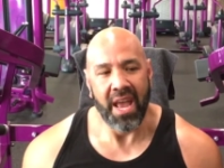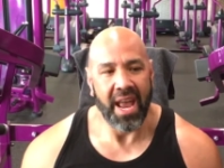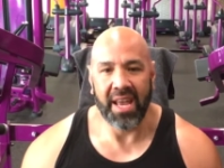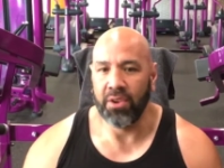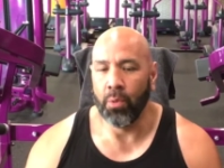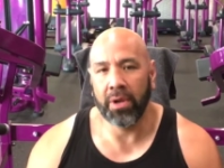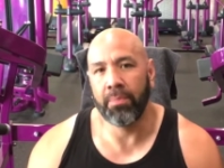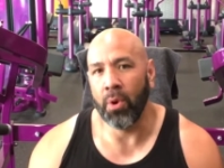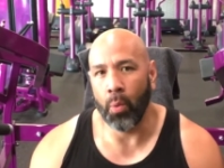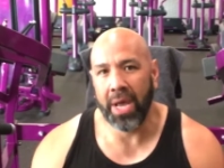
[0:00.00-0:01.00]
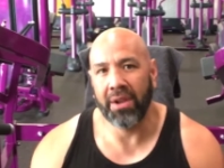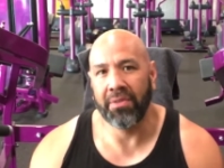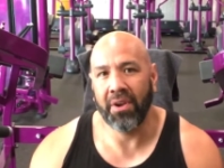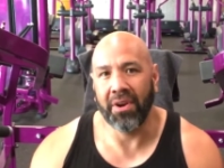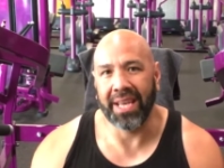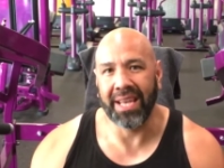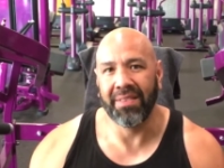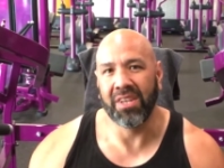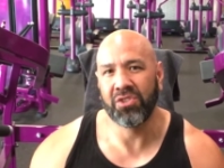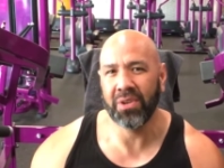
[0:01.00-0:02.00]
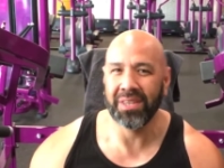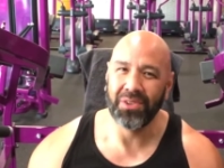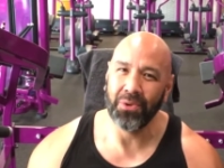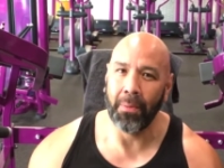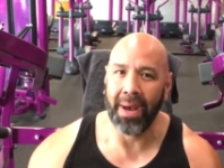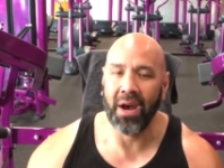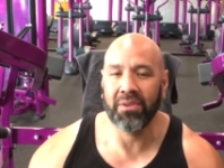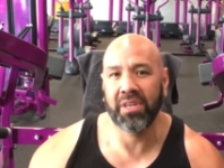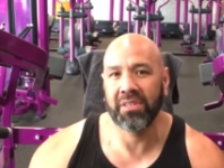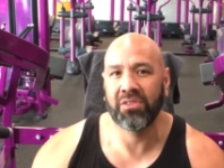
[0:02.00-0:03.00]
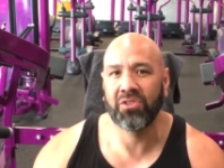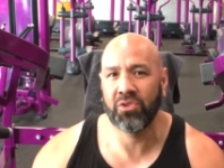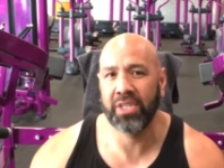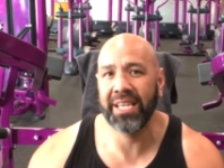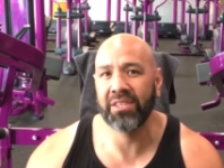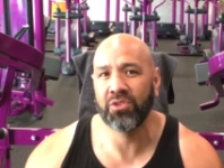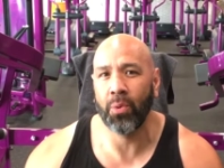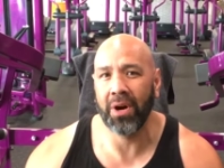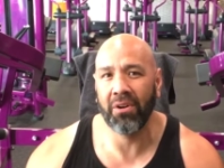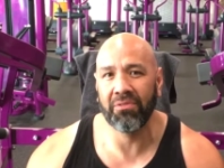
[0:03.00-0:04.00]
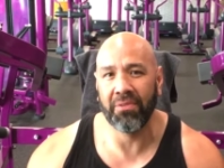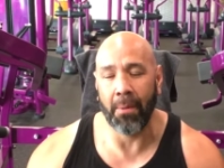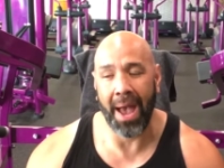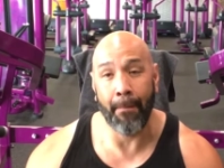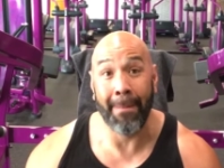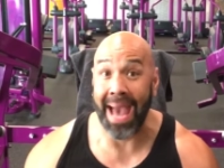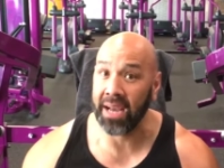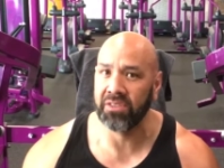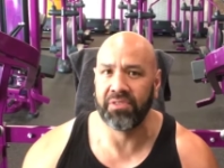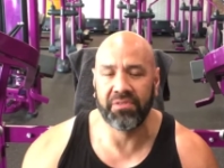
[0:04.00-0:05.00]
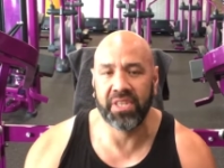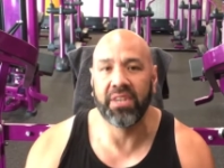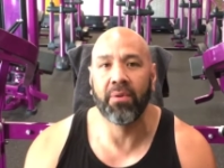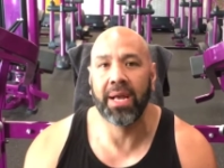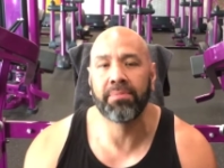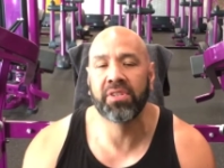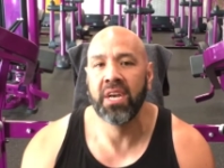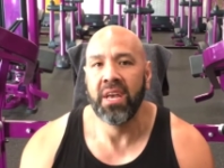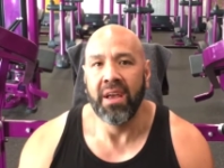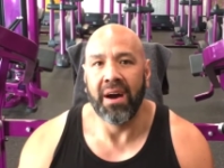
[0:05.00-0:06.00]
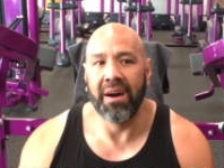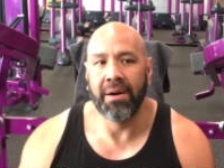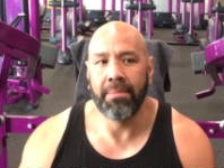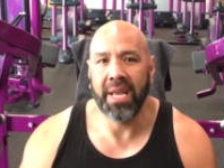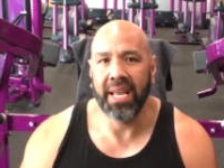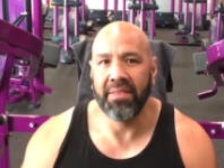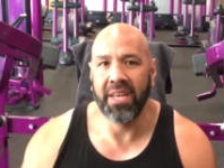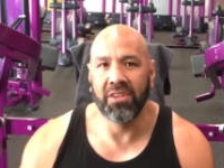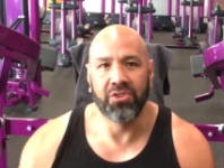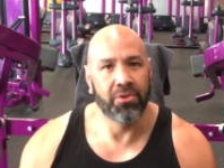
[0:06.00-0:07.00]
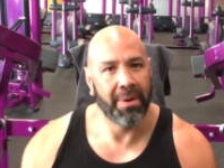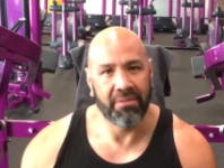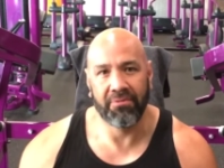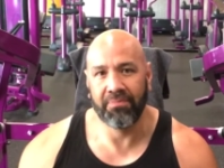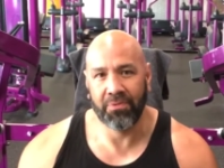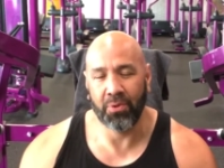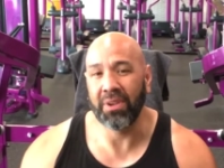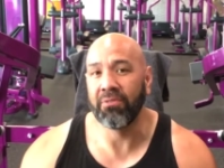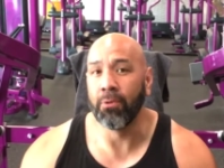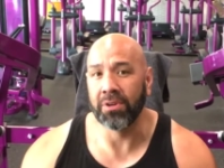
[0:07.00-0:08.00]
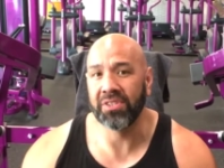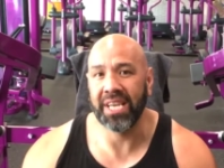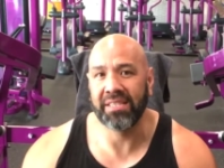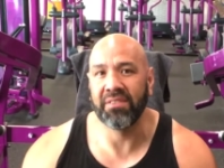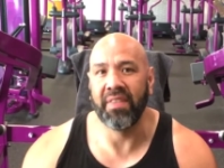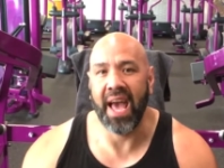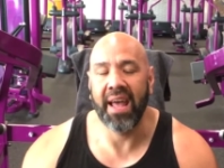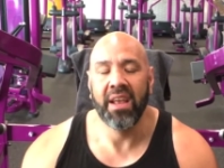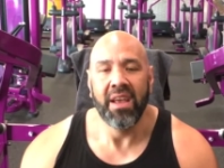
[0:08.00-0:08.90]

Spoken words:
and you want to put weight on there again that you can do about 10 to 12 at max 15 reps, and then do about 3 to 4 sets of that,